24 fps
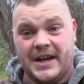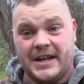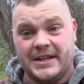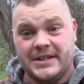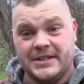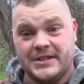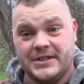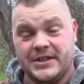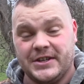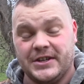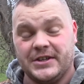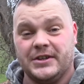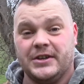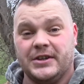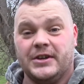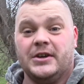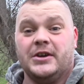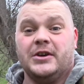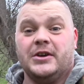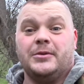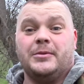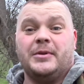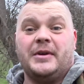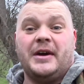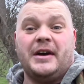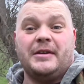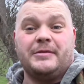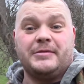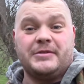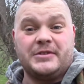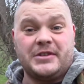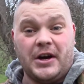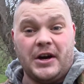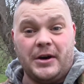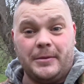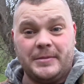answered, we
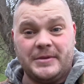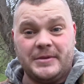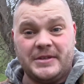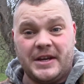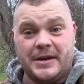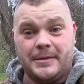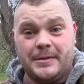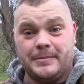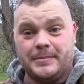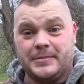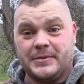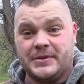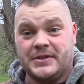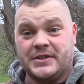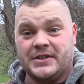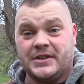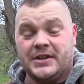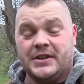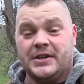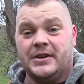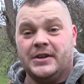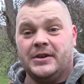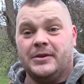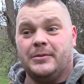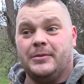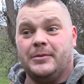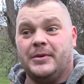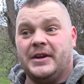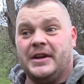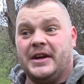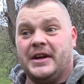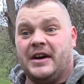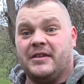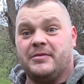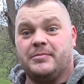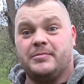have top tips,
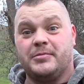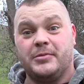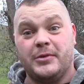we have